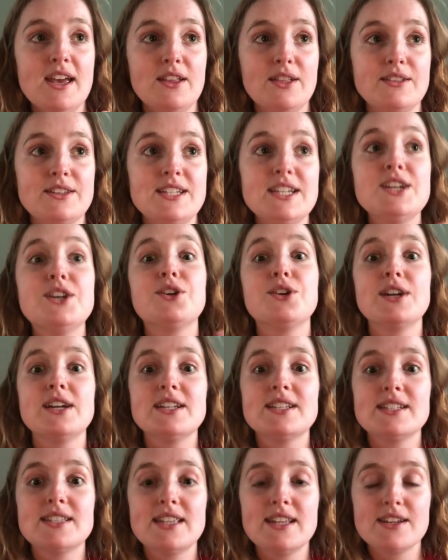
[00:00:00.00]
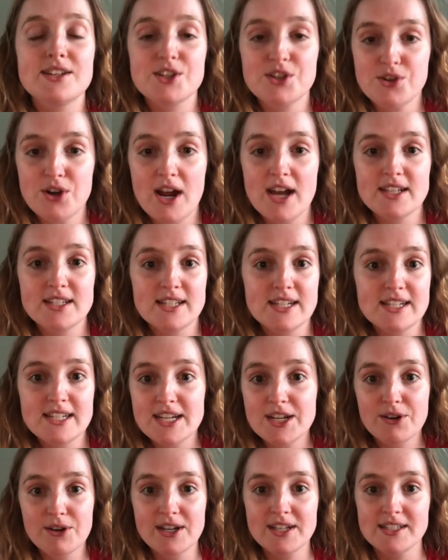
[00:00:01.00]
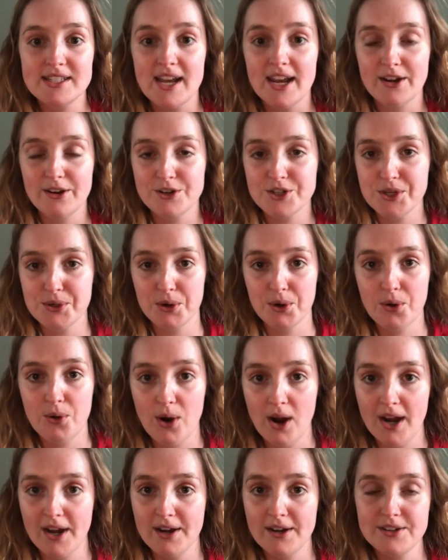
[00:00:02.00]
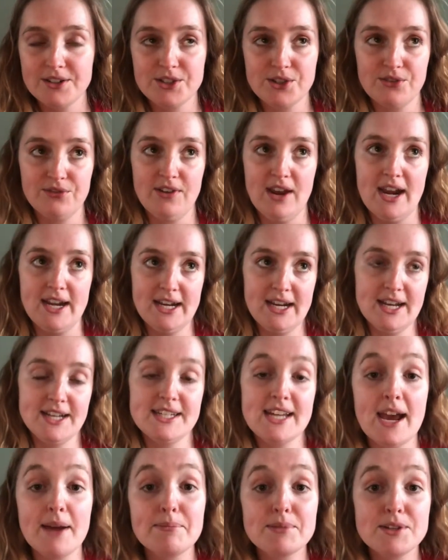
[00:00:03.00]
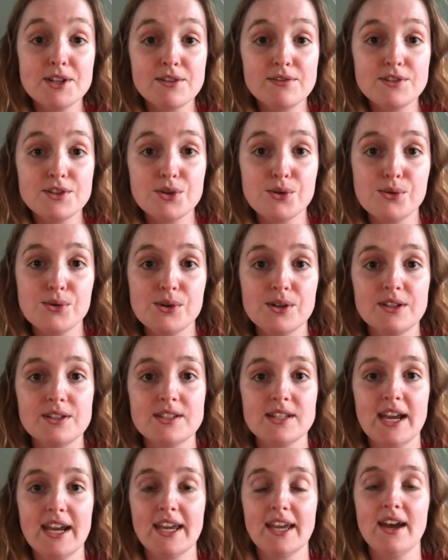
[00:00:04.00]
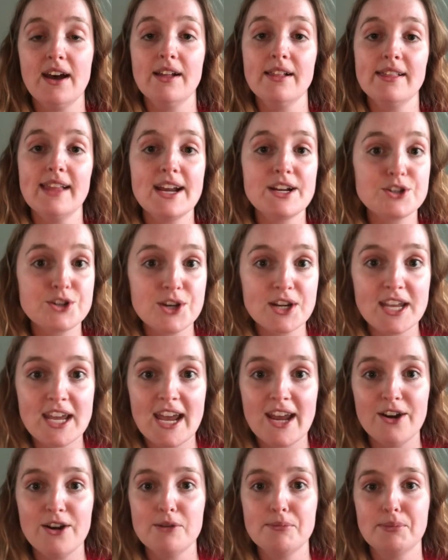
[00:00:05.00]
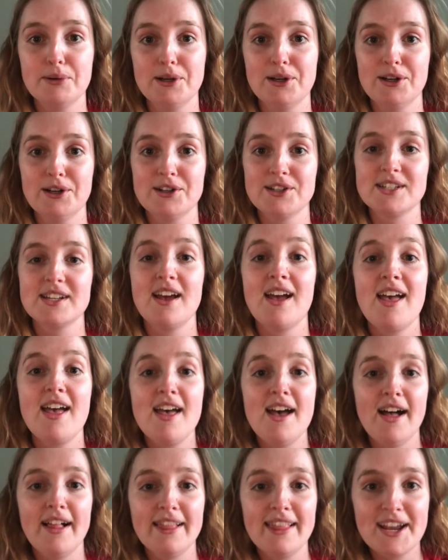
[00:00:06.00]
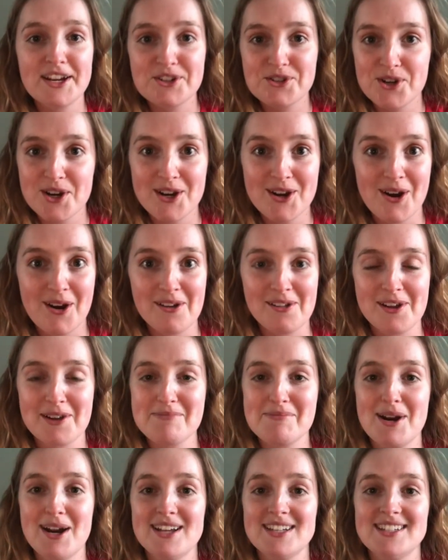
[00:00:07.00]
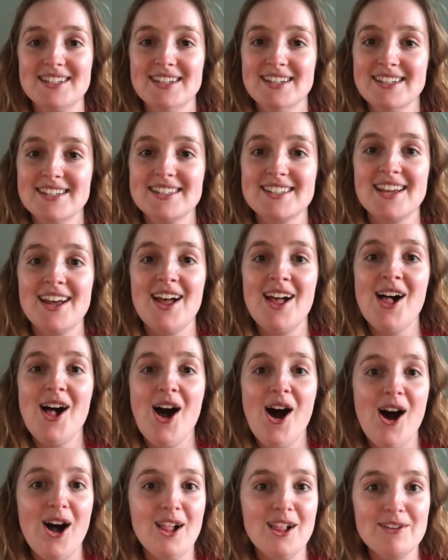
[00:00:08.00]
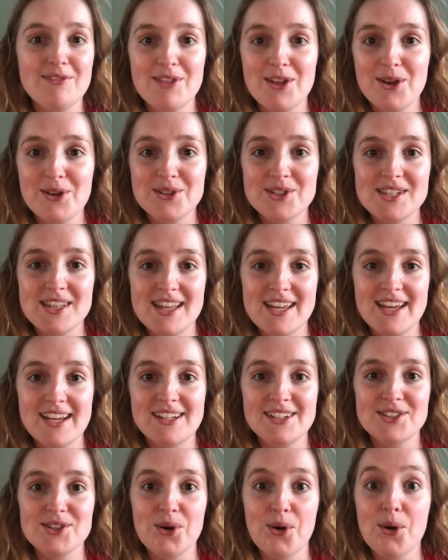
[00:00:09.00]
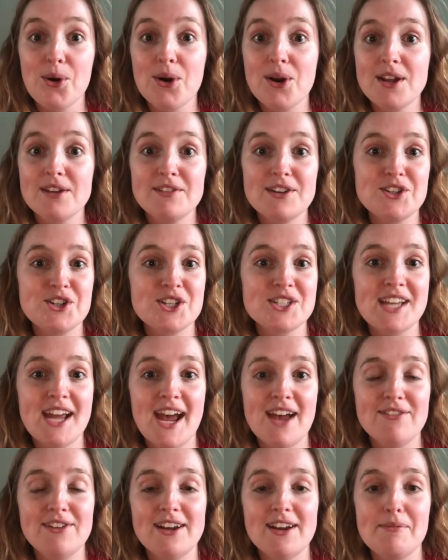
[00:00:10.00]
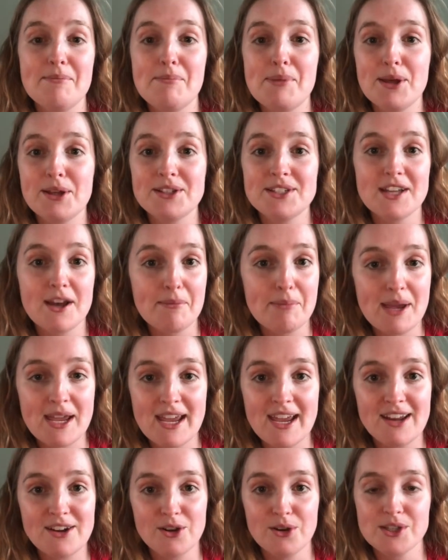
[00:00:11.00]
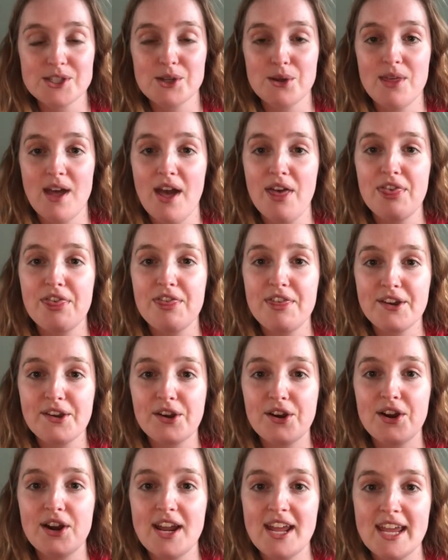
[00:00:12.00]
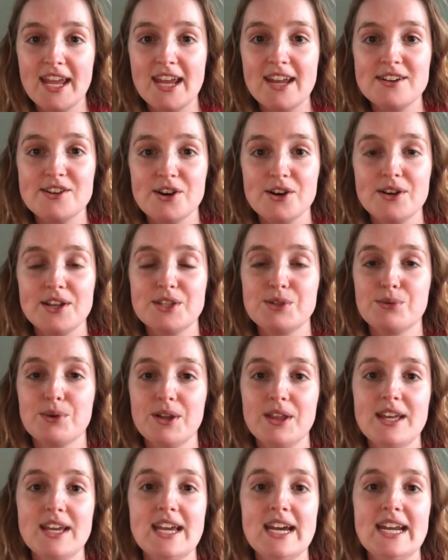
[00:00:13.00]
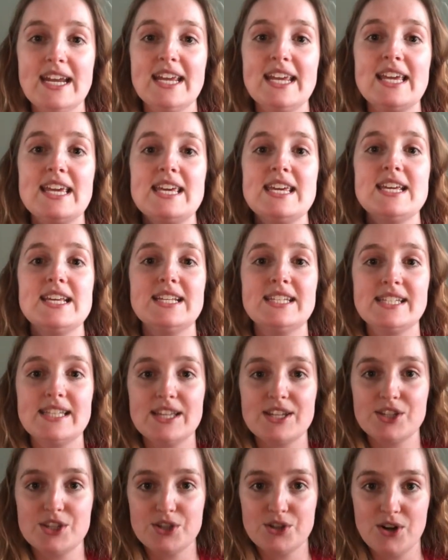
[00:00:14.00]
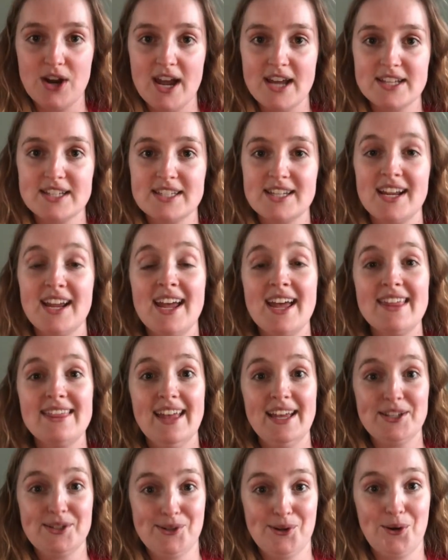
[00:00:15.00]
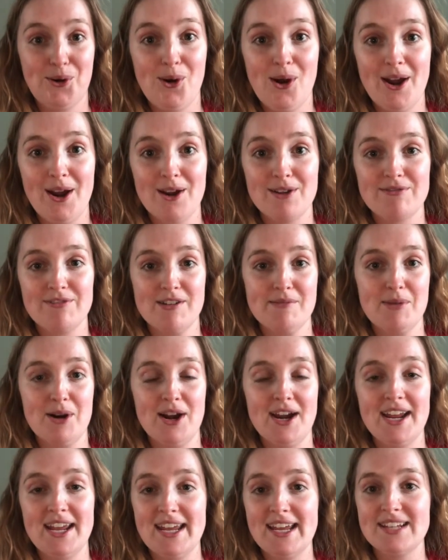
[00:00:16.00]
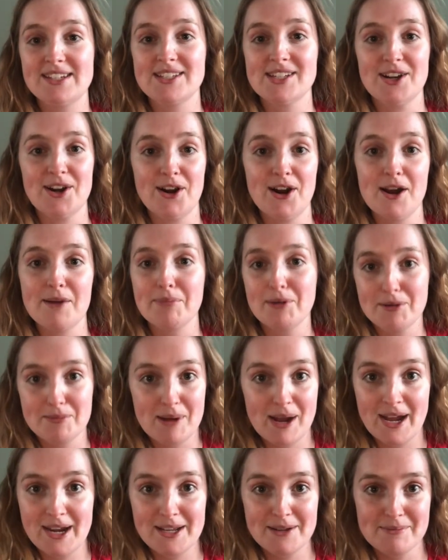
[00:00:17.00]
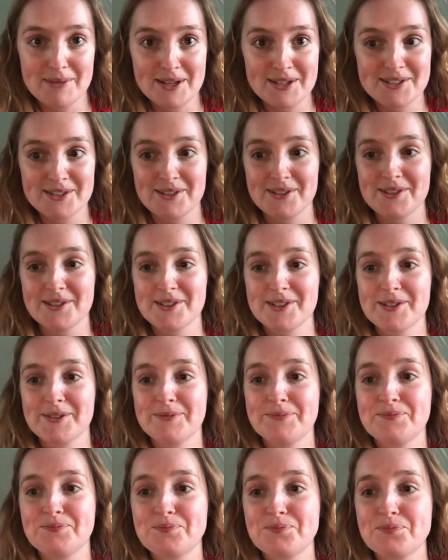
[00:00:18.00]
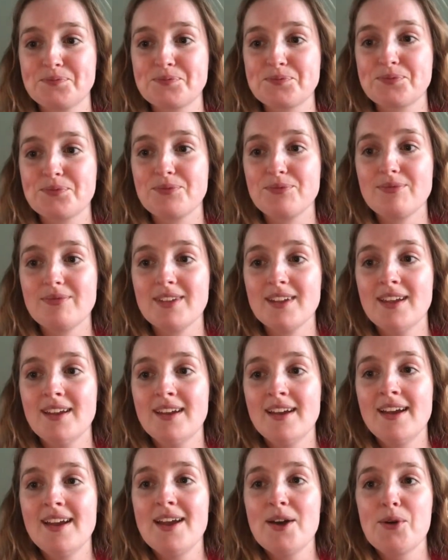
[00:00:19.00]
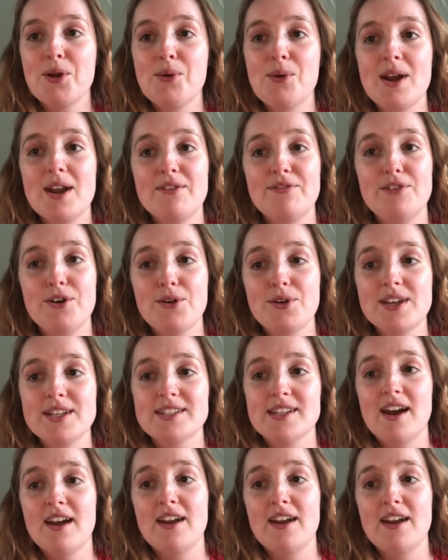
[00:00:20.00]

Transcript: decrease the stress and decrease the energy required. So finding adaptive tools like electric can openers, electric garlic presses, all of those things, or even just having a built-up handle. So that thicker handle is really going to ease the stress that's required from our hands and our upper body muscles. We want to focus on